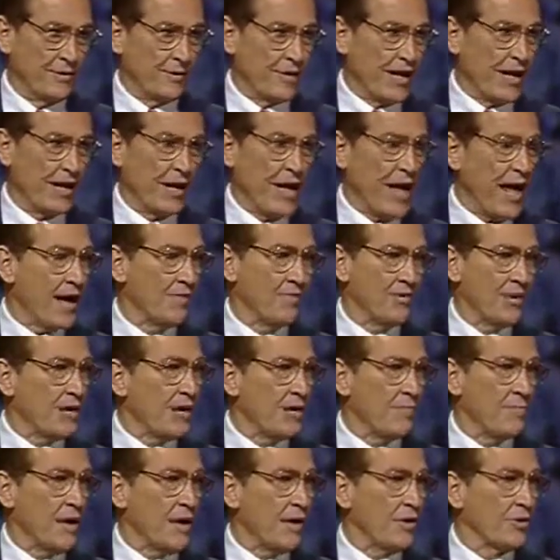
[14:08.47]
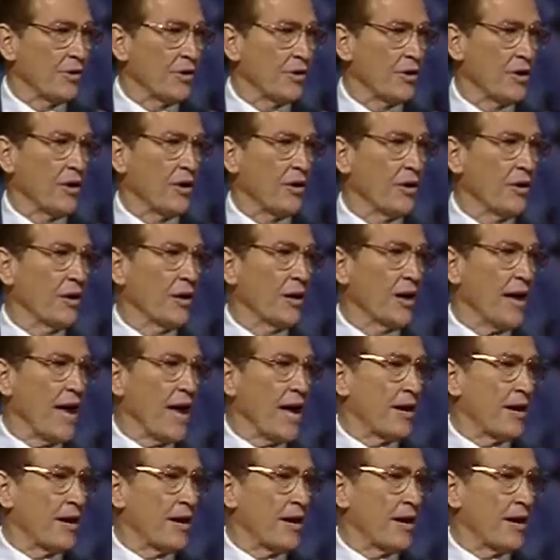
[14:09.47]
that have any merit at all